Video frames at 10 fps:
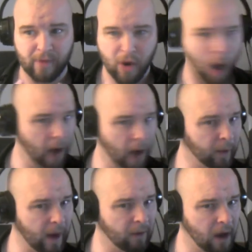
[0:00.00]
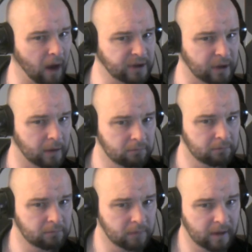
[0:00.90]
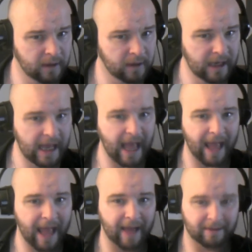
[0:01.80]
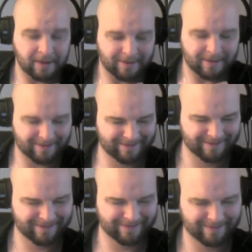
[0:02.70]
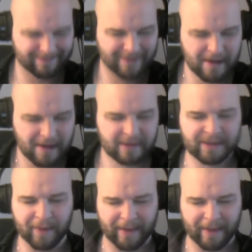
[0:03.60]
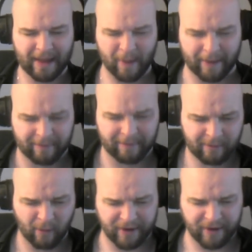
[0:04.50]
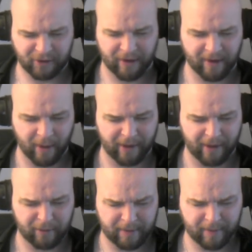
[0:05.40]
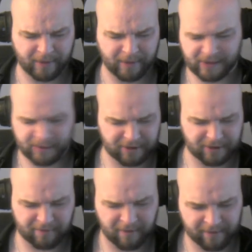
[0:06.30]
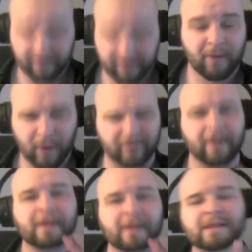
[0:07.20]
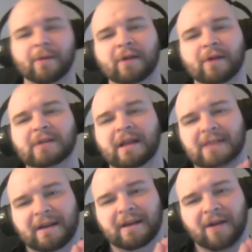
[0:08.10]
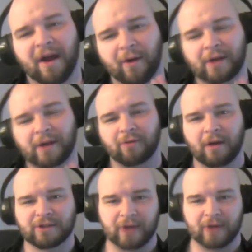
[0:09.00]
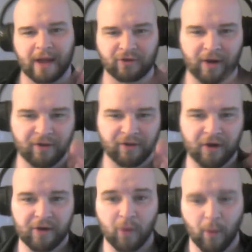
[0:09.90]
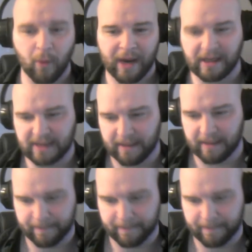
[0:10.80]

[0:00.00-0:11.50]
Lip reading: not a great roster and someone immediately went, well, you traded away good people, so it's your fault. Whatever. Someone knows how to take not a great roster and try to turn it into a winning team.